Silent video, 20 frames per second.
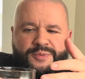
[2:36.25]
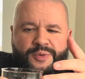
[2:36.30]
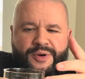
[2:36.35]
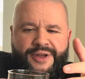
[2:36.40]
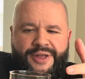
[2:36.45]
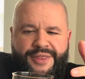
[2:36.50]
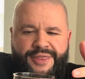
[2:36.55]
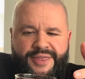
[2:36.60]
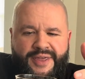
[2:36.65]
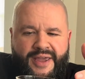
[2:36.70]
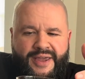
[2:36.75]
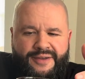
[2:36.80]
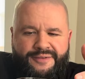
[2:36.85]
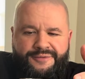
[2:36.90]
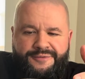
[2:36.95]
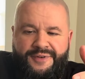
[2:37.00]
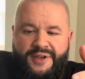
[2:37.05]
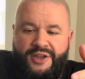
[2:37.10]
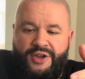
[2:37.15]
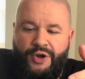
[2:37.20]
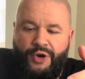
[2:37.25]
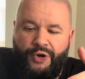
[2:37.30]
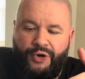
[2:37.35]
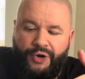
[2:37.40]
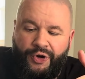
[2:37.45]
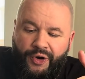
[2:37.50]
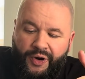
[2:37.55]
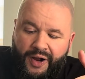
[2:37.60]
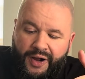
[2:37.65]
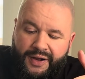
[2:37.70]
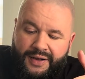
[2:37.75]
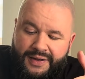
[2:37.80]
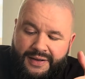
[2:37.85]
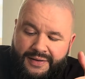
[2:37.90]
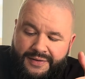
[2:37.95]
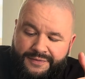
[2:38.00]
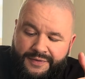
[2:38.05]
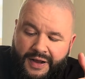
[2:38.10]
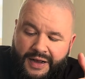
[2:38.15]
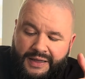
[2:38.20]
with a finger
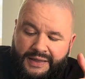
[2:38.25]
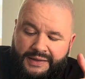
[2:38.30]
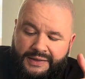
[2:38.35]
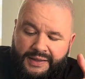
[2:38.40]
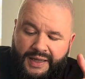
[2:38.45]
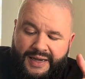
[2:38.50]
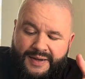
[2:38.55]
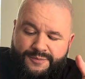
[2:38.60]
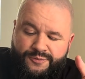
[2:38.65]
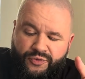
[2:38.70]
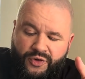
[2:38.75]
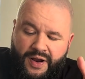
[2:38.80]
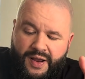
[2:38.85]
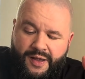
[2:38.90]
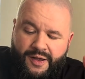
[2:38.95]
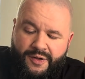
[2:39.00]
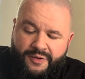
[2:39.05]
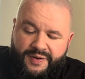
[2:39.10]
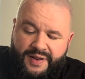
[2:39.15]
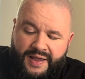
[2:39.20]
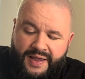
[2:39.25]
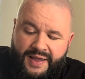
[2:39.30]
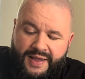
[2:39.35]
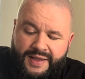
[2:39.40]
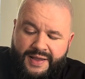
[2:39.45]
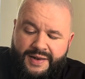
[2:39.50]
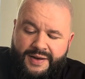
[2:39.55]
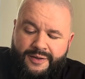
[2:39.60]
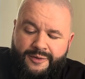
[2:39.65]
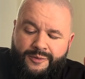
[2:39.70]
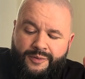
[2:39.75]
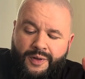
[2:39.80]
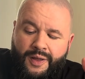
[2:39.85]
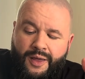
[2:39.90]
of light brown head.